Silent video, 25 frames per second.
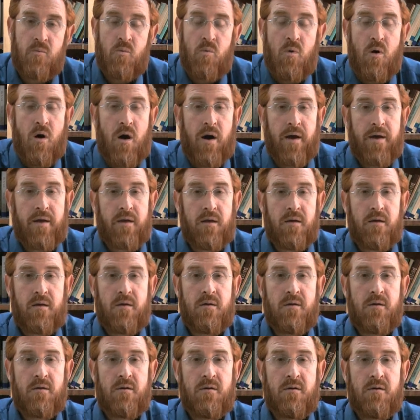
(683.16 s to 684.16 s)
Why?
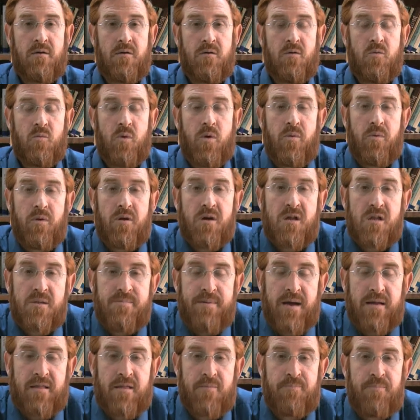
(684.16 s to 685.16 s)
We would
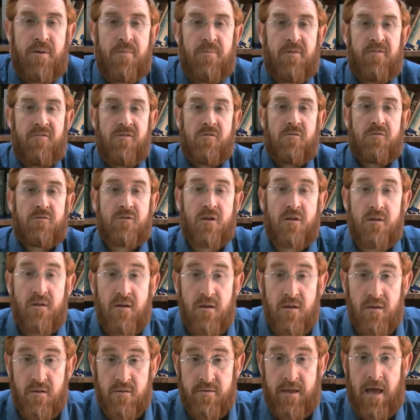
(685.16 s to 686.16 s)
expect the people of Israel to
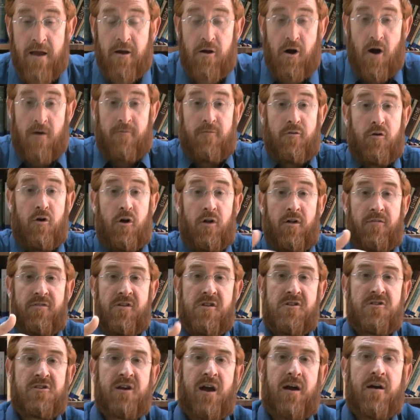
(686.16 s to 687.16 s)
take over all
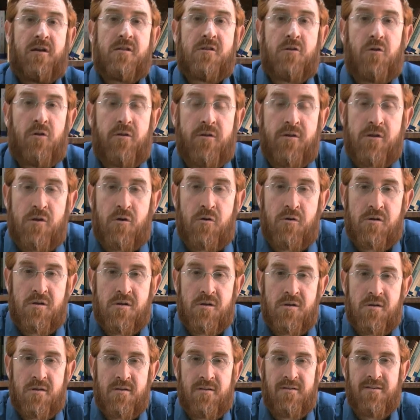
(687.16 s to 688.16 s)
these chariots and all these
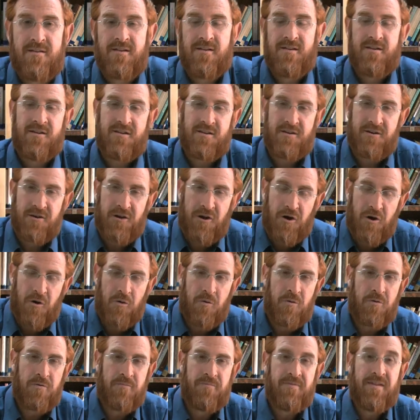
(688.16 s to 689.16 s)
horses.
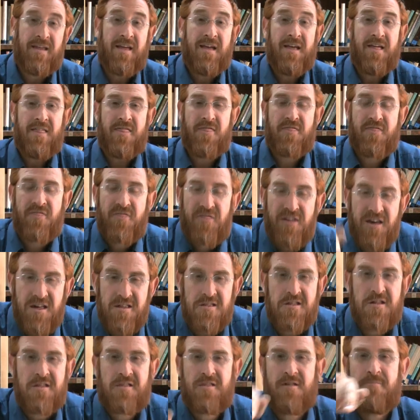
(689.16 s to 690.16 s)
No.
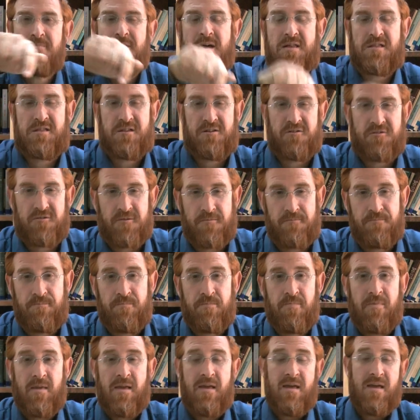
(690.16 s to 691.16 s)
This is the message.
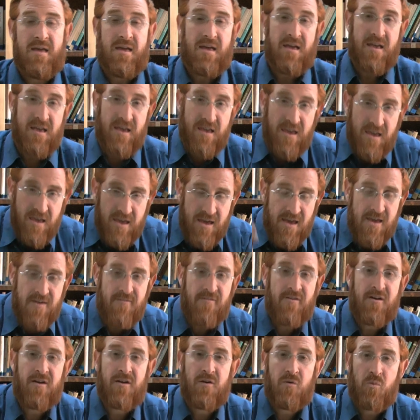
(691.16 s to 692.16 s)

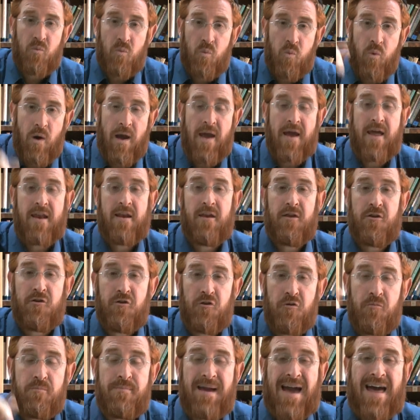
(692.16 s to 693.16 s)
Even when
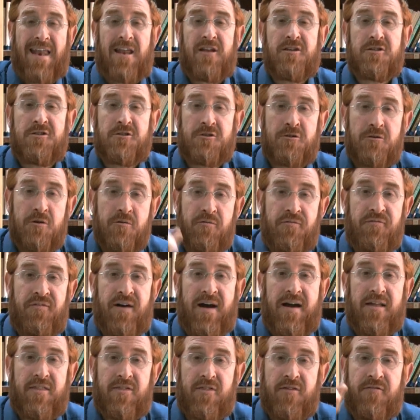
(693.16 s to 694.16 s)
you managed to
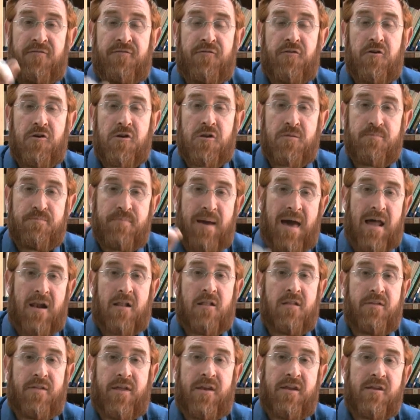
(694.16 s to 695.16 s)
fight the first
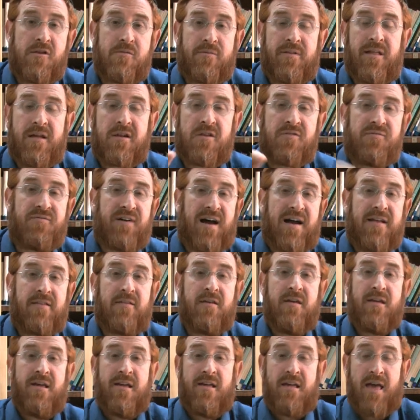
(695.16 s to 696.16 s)
battle that Israelites
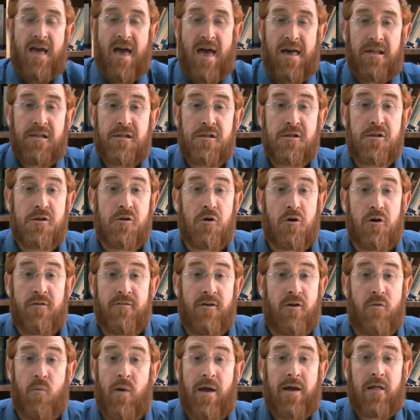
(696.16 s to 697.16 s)
fight as sort of
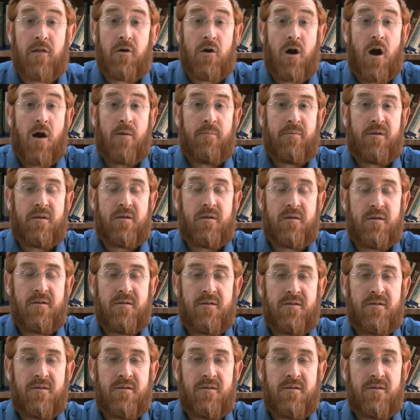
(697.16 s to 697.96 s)
an irregular army,